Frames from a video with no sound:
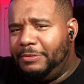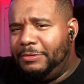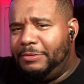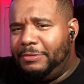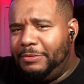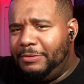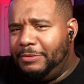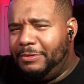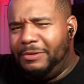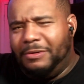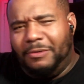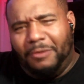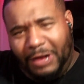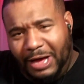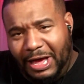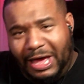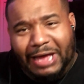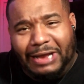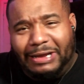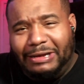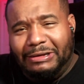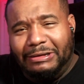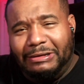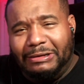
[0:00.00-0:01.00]

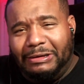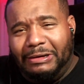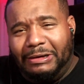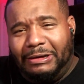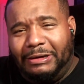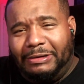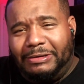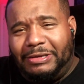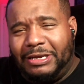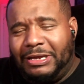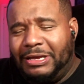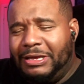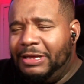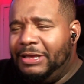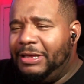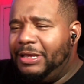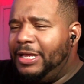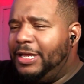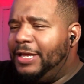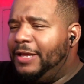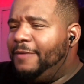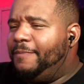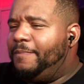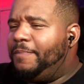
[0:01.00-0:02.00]
what?
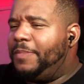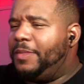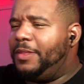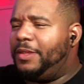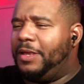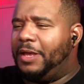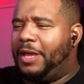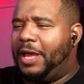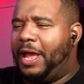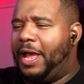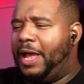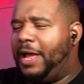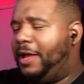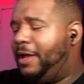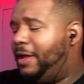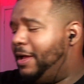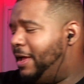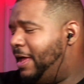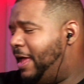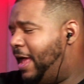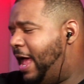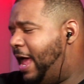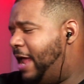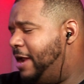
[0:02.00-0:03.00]

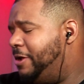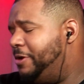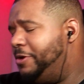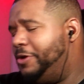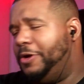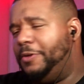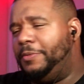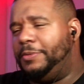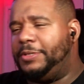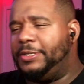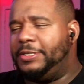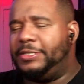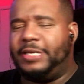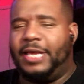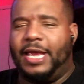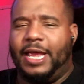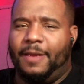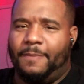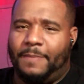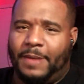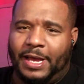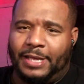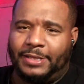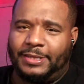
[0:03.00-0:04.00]
I don't know what to say
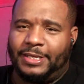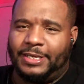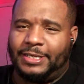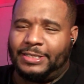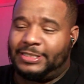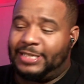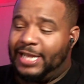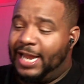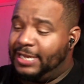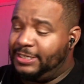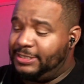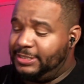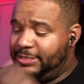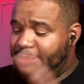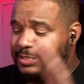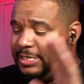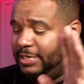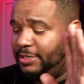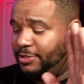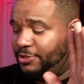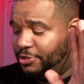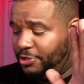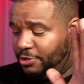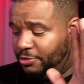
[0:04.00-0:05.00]
about this. Let's just get
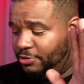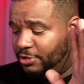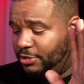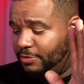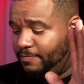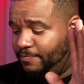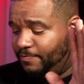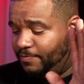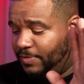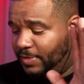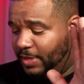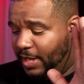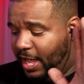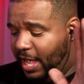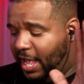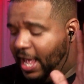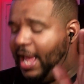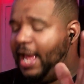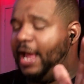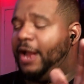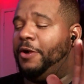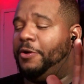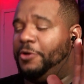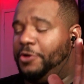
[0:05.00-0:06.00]
into it.
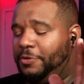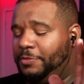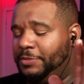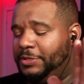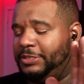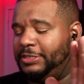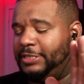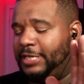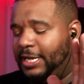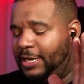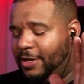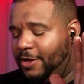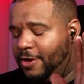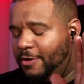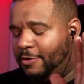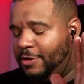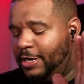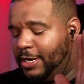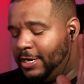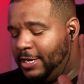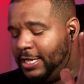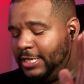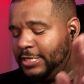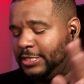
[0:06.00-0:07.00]
I don't know what to say already.
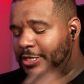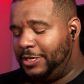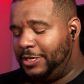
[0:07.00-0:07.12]
Let's go.